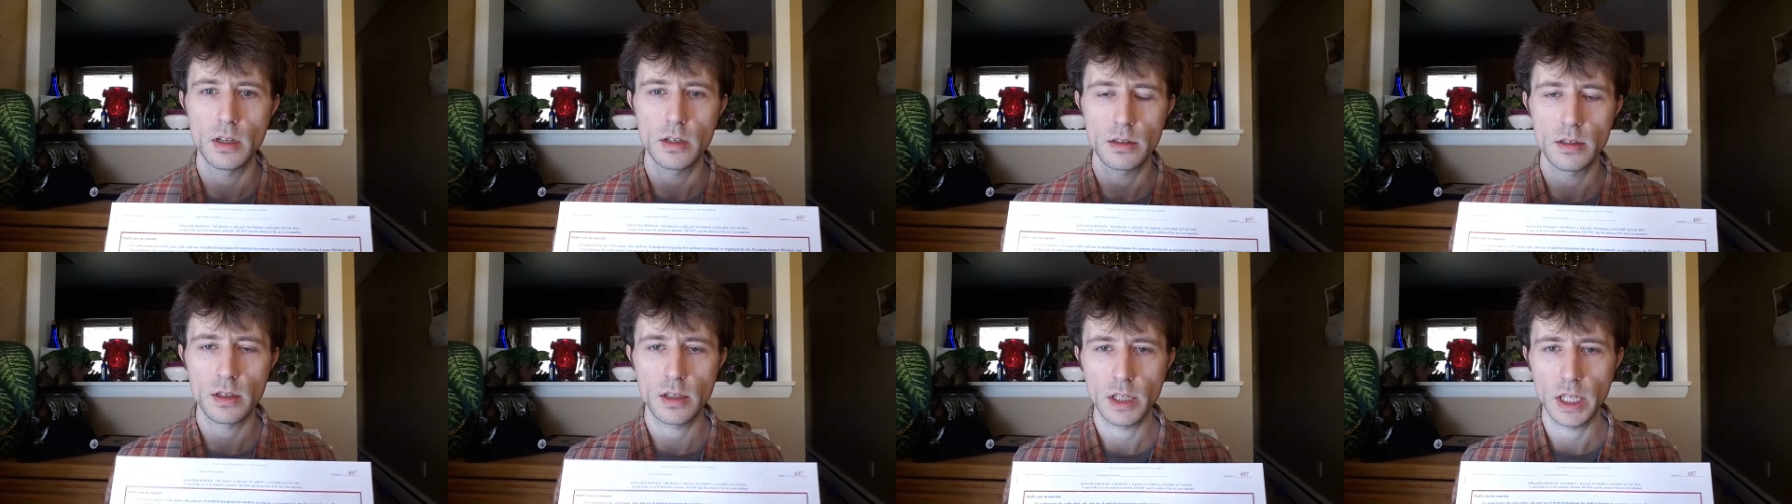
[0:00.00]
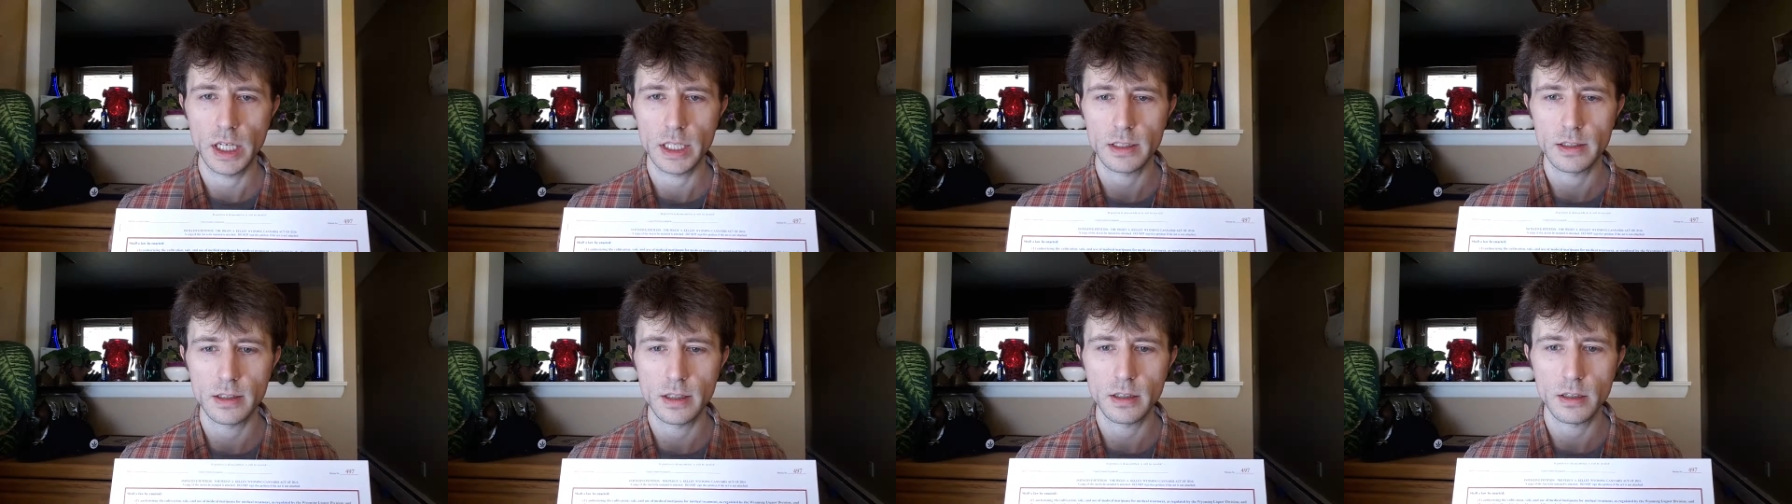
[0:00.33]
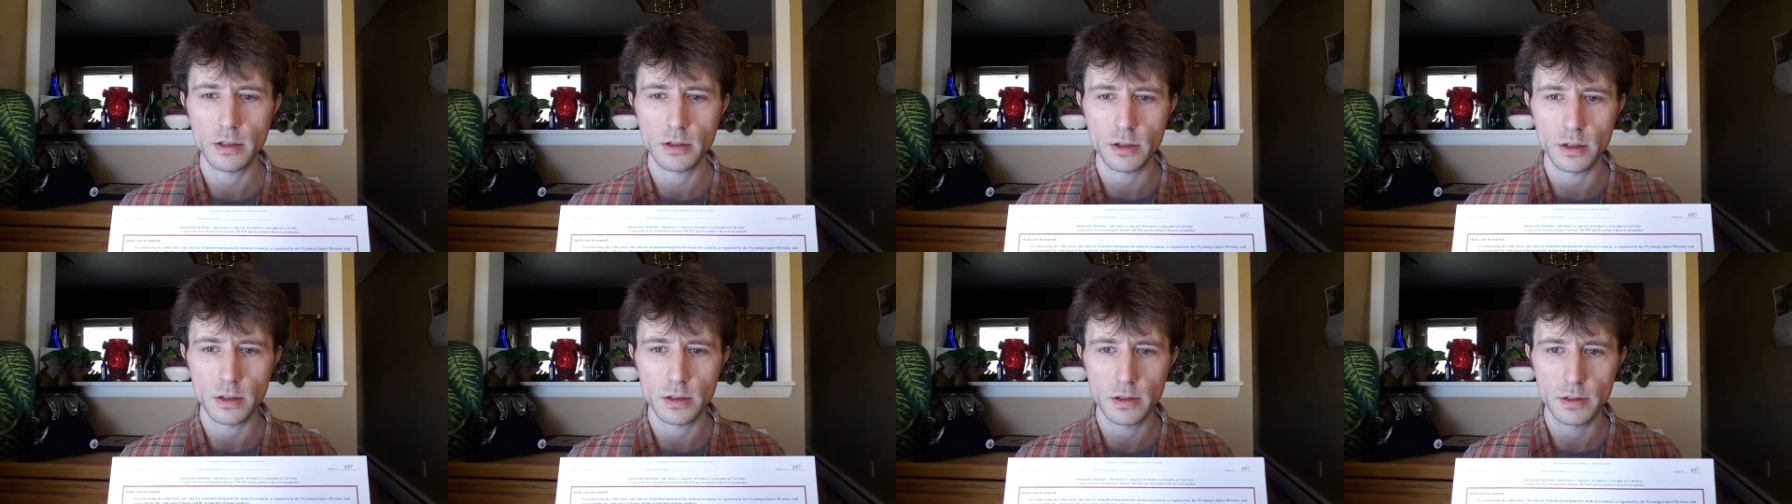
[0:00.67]
to collect
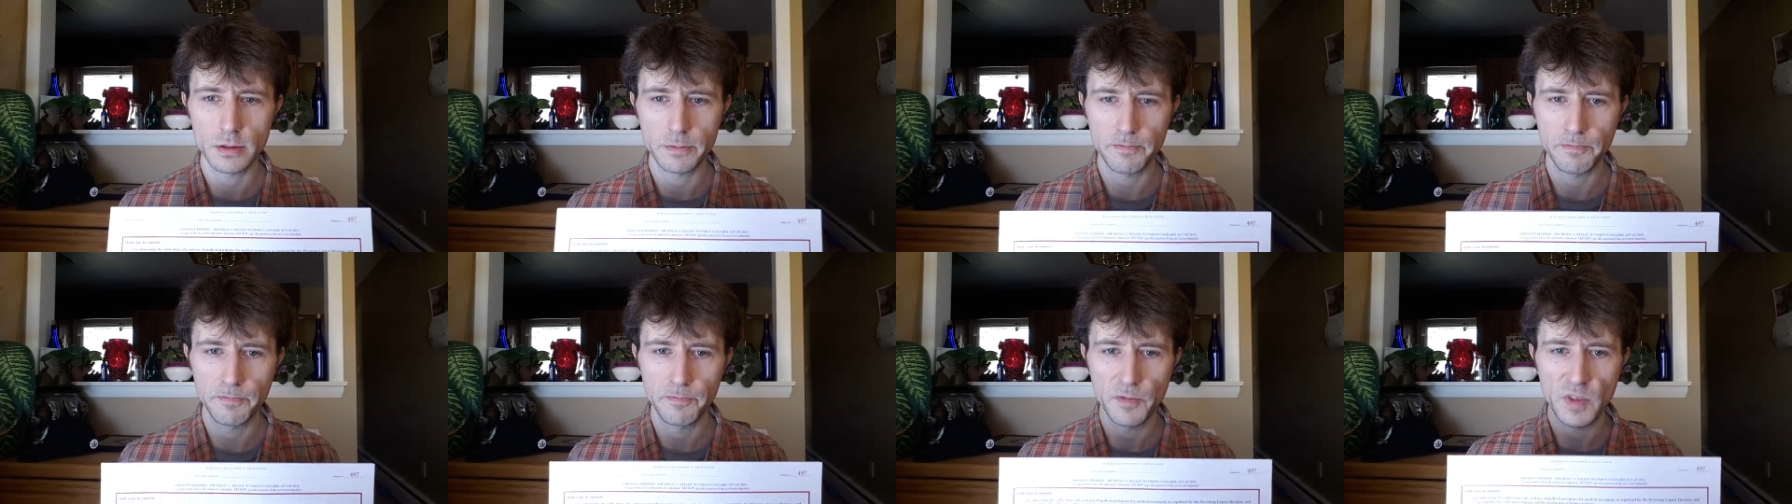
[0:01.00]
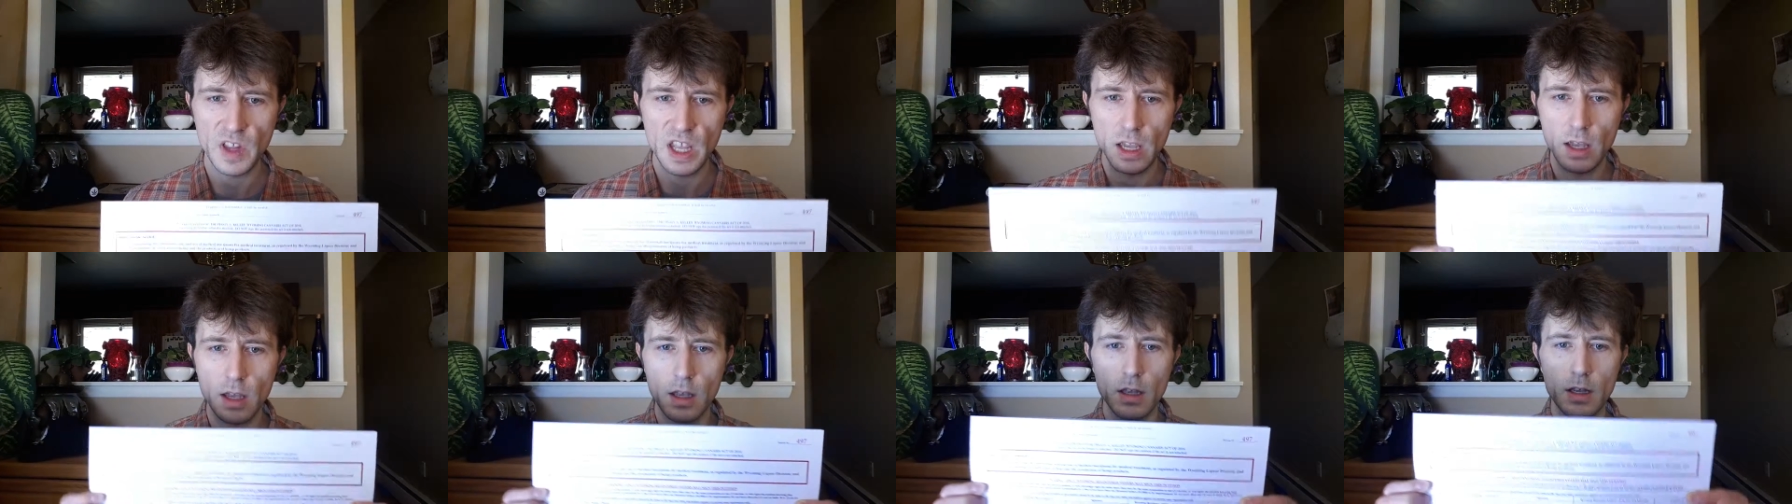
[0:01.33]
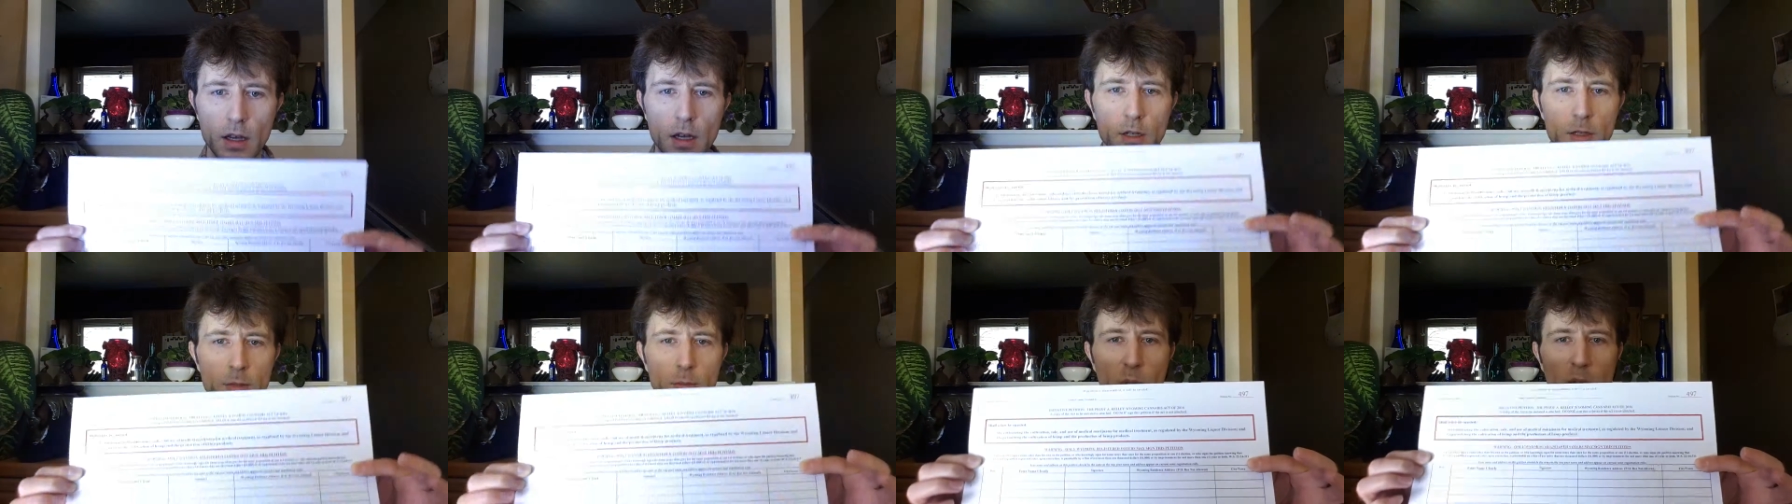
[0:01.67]
signatures.
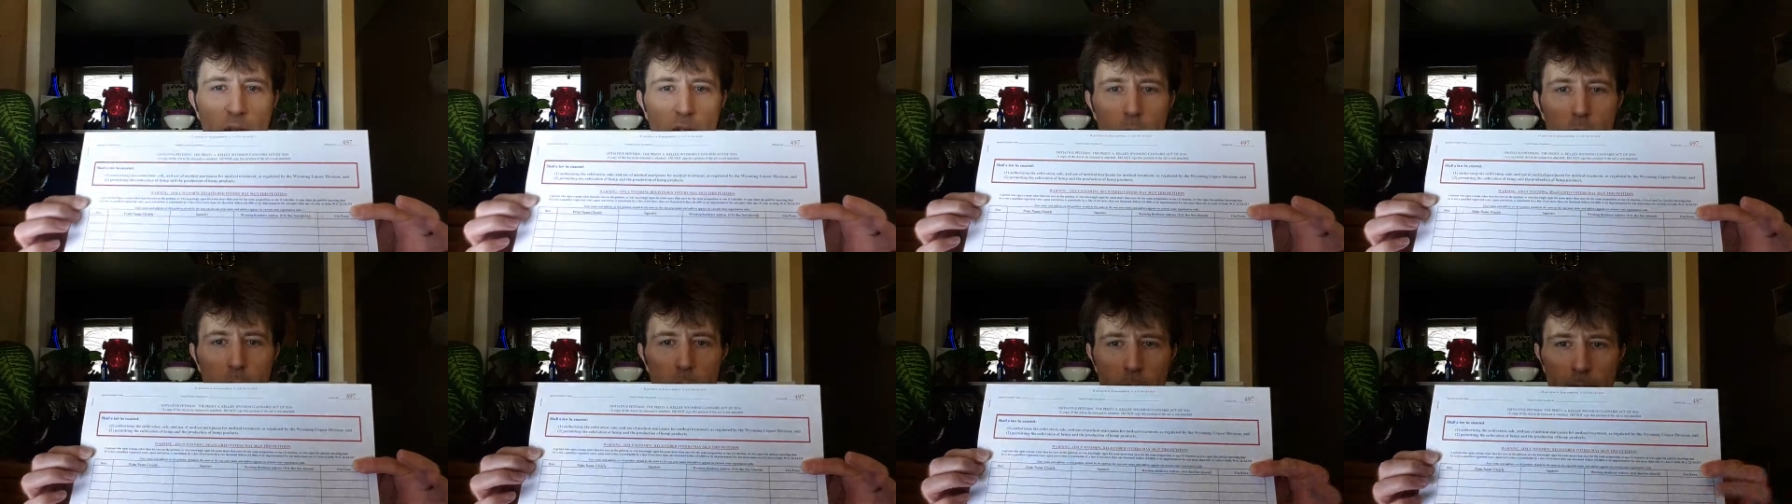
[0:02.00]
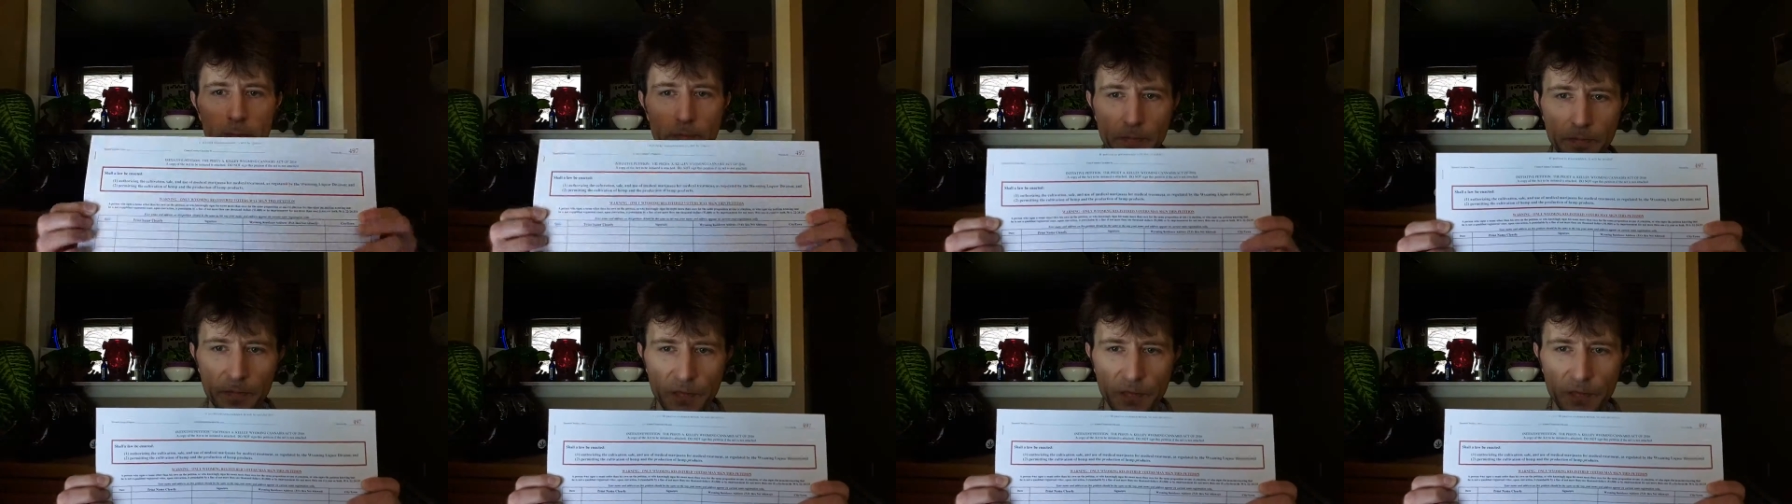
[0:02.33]
Here's a blank one.